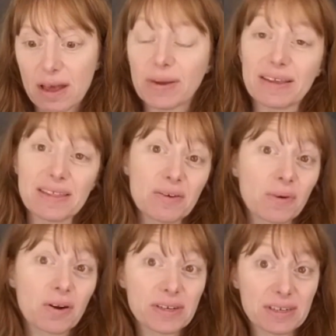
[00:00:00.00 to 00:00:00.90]
But I think we're
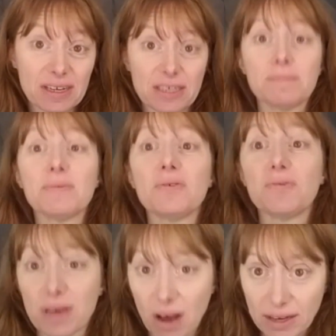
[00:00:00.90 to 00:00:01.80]
going to need to move
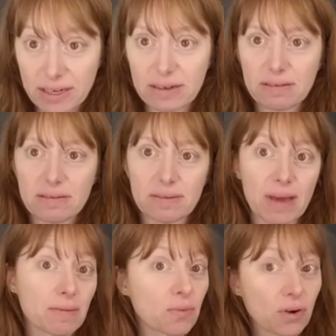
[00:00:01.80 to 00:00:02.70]
beyond it to
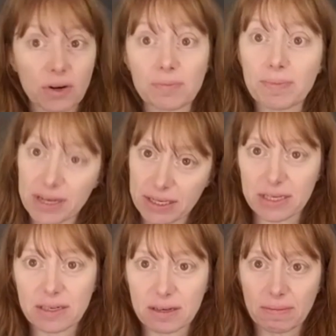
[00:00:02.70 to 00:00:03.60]
make a more robust
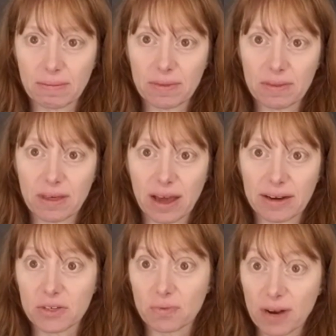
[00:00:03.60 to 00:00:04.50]
system that
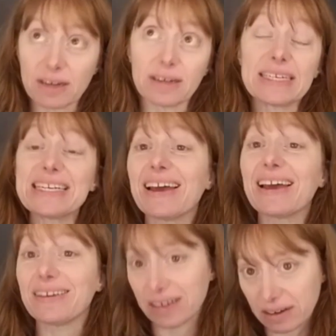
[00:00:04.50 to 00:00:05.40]
is written and
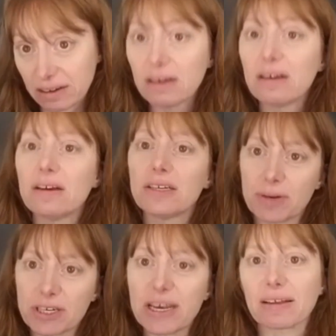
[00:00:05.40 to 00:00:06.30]
intended to
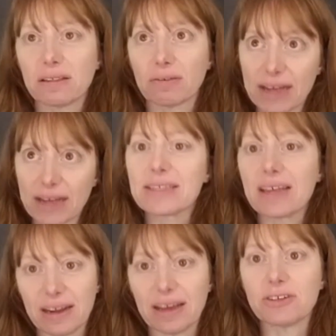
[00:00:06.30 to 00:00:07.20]
protect the rights
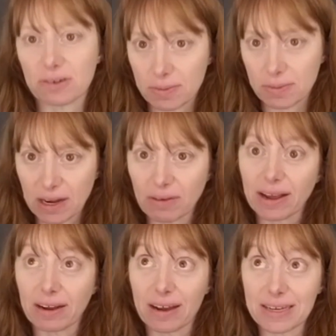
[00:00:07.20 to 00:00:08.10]
that nature is being
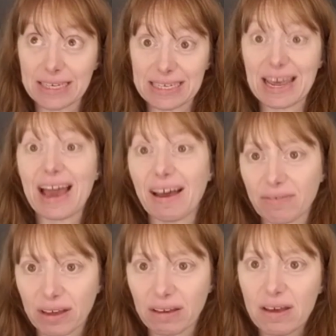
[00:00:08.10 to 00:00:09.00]
recognized as
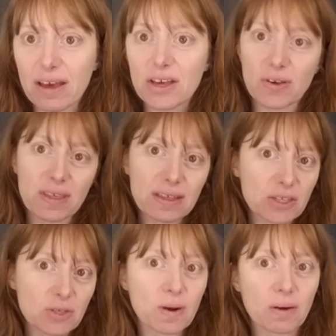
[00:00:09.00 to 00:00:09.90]
having. So I think
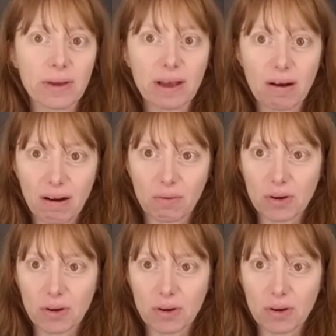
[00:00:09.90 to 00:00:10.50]
that's where we are.